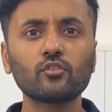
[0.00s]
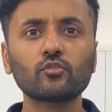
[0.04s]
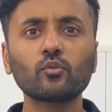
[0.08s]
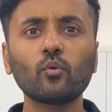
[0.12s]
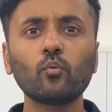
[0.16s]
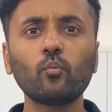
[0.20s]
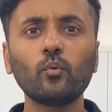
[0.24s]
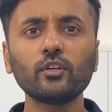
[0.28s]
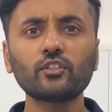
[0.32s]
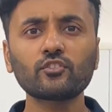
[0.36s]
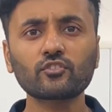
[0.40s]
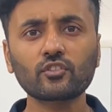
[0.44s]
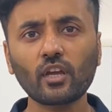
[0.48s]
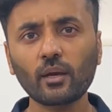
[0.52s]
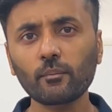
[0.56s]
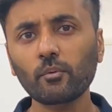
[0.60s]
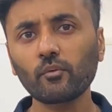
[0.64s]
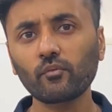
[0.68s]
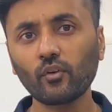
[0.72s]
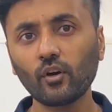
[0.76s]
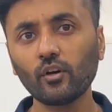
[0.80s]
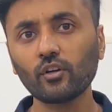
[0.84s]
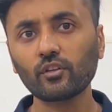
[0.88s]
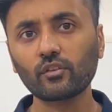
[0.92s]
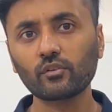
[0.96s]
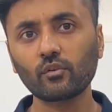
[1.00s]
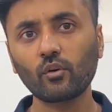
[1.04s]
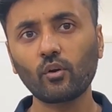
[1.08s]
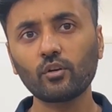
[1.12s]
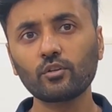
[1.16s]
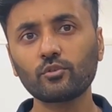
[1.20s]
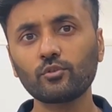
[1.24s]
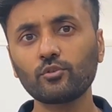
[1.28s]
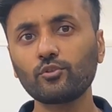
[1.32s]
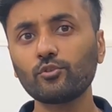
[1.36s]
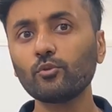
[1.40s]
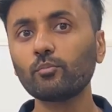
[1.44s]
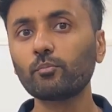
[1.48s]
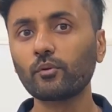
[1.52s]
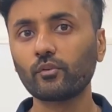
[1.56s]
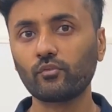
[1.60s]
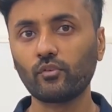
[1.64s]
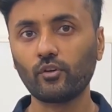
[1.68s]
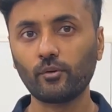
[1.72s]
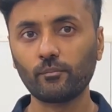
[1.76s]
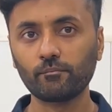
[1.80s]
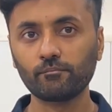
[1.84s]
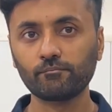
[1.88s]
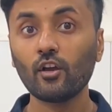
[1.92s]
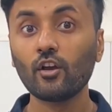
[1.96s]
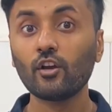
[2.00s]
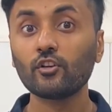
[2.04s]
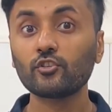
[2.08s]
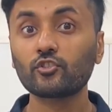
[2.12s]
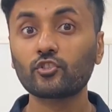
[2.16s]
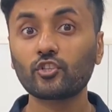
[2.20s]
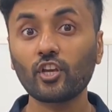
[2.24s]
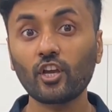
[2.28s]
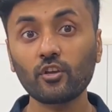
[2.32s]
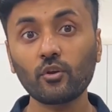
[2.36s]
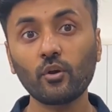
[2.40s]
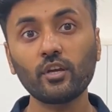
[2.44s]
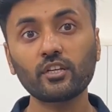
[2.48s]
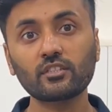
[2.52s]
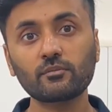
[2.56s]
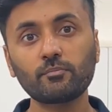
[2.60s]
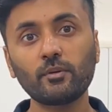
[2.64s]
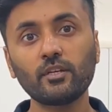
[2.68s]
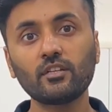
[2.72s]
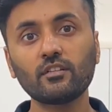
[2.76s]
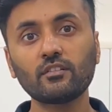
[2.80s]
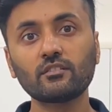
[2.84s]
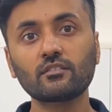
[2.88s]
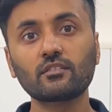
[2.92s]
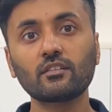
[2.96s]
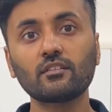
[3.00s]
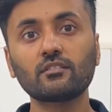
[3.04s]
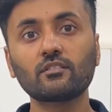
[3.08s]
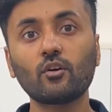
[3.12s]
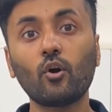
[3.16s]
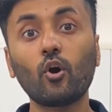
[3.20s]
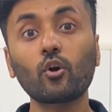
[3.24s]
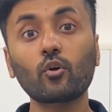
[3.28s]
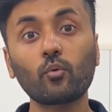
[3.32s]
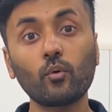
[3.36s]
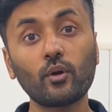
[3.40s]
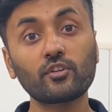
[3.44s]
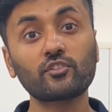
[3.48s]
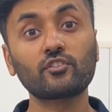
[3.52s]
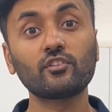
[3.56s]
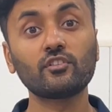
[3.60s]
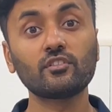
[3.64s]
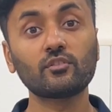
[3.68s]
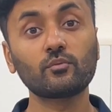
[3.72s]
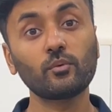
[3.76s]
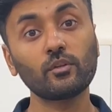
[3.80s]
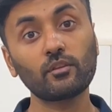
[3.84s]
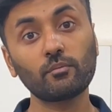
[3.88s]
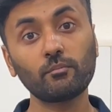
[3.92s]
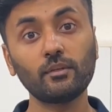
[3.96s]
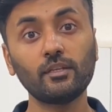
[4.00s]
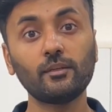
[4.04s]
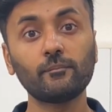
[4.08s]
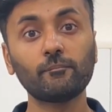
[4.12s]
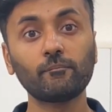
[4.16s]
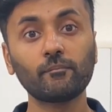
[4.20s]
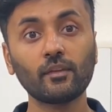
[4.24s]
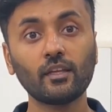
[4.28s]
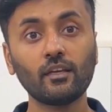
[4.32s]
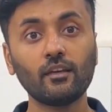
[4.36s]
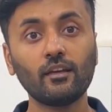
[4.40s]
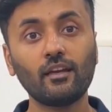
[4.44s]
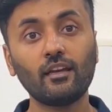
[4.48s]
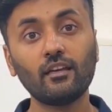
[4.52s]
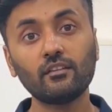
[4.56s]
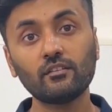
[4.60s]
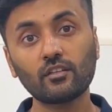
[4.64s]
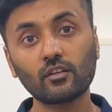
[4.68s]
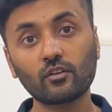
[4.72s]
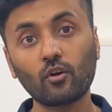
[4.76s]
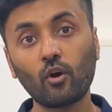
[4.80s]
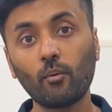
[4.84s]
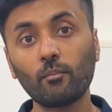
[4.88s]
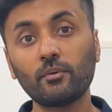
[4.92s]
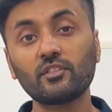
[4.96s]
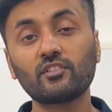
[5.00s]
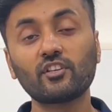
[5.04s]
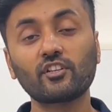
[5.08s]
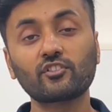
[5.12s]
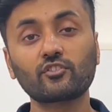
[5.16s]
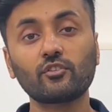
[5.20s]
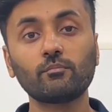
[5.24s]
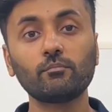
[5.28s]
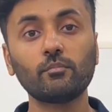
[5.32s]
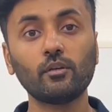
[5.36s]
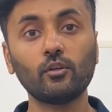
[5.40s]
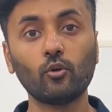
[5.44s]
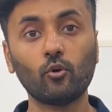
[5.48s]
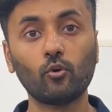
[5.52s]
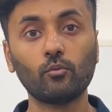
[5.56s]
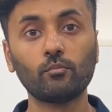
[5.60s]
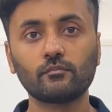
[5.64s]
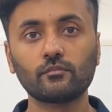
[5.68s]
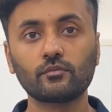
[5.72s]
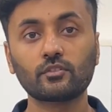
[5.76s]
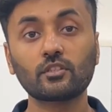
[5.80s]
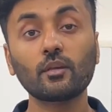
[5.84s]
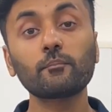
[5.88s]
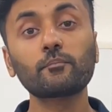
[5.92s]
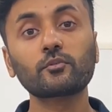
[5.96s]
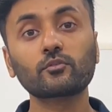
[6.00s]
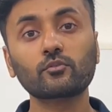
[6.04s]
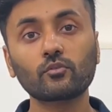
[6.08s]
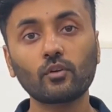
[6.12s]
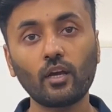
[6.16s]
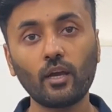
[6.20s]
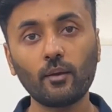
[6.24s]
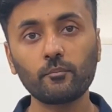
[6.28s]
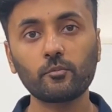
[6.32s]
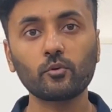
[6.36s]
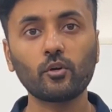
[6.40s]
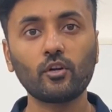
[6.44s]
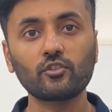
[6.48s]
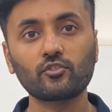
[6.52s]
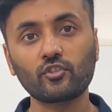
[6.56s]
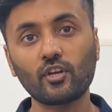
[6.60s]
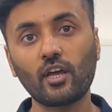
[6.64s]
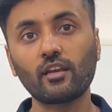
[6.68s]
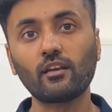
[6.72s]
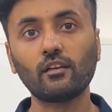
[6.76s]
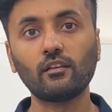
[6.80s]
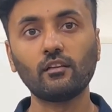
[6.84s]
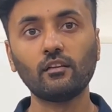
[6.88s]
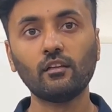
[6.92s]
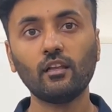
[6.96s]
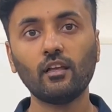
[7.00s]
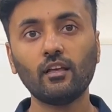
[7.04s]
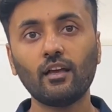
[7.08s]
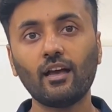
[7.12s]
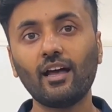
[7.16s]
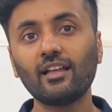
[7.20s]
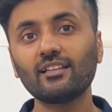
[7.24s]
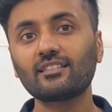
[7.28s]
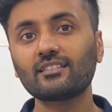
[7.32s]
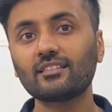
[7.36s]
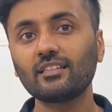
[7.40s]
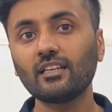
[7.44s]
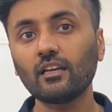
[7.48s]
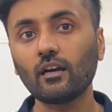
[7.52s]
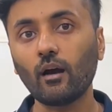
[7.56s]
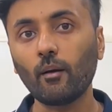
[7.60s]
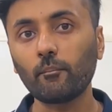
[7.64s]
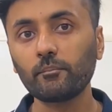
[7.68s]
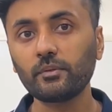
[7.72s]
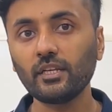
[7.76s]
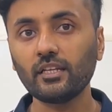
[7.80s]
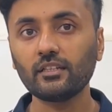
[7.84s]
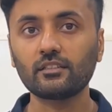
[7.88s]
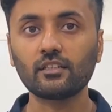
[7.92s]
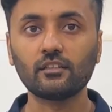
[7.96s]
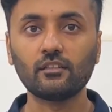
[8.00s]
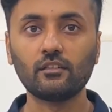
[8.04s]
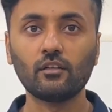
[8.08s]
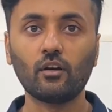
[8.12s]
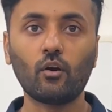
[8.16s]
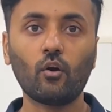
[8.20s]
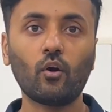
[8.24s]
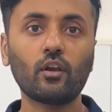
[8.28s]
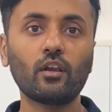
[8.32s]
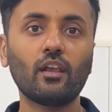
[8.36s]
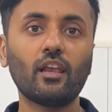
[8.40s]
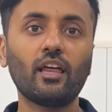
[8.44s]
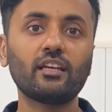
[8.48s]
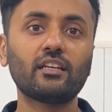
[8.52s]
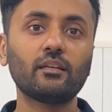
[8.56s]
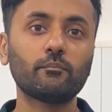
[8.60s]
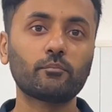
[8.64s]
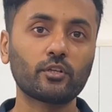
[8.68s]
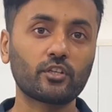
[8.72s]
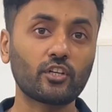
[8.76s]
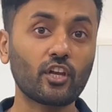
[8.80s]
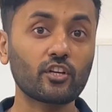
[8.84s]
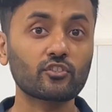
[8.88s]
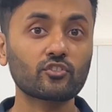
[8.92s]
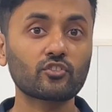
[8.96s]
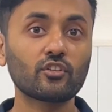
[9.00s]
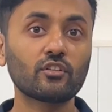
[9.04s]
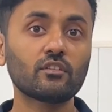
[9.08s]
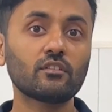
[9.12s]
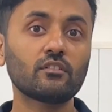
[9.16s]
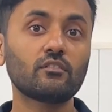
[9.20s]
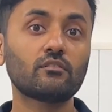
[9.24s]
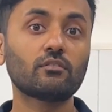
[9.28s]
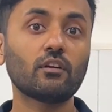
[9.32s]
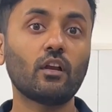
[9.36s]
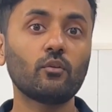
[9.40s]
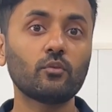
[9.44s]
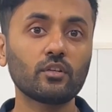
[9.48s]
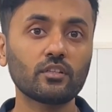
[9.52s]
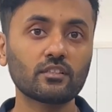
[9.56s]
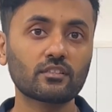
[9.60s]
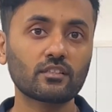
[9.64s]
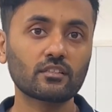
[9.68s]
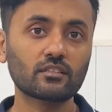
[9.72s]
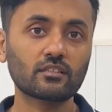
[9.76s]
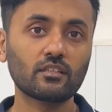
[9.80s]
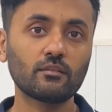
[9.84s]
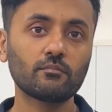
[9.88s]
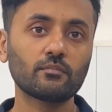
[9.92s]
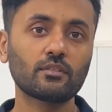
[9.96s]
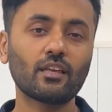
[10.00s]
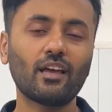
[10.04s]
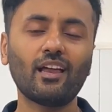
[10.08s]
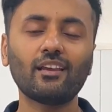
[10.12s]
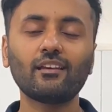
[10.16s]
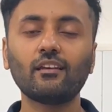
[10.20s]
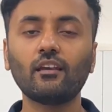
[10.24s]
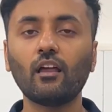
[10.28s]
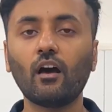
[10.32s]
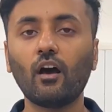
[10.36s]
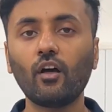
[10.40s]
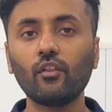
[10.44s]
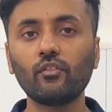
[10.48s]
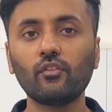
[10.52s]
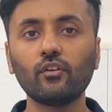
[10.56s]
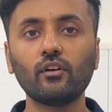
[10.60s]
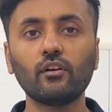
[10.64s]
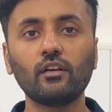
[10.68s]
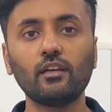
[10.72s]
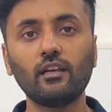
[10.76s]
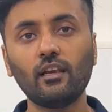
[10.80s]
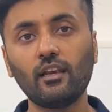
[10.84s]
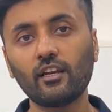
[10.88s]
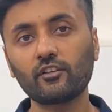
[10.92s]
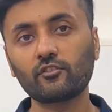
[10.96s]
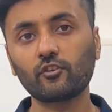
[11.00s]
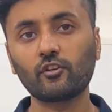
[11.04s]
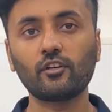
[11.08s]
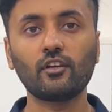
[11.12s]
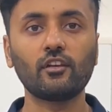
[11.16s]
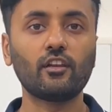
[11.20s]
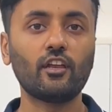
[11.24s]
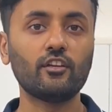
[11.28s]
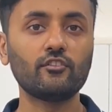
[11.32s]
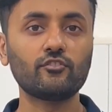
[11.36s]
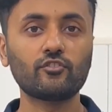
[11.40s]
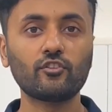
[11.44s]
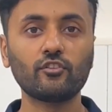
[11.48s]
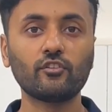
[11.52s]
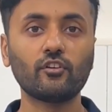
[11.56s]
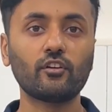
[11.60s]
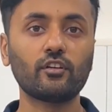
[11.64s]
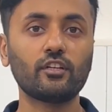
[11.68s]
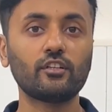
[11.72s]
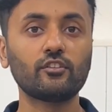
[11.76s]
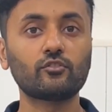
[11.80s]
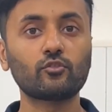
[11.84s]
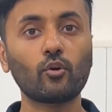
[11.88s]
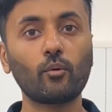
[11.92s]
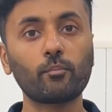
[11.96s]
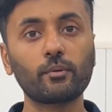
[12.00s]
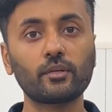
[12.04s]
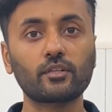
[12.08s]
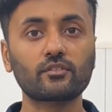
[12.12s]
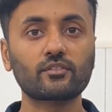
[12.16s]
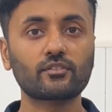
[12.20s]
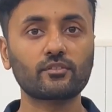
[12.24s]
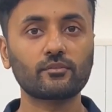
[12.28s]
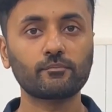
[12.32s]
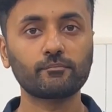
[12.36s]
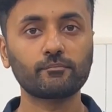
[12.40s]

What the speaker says: So which type of earth rod do you prefer? Share your experiences or questions with me in the comment section below. Subscribe to our channel and stay updated on lighting protection, grounding systems, and other electrical engineering topics.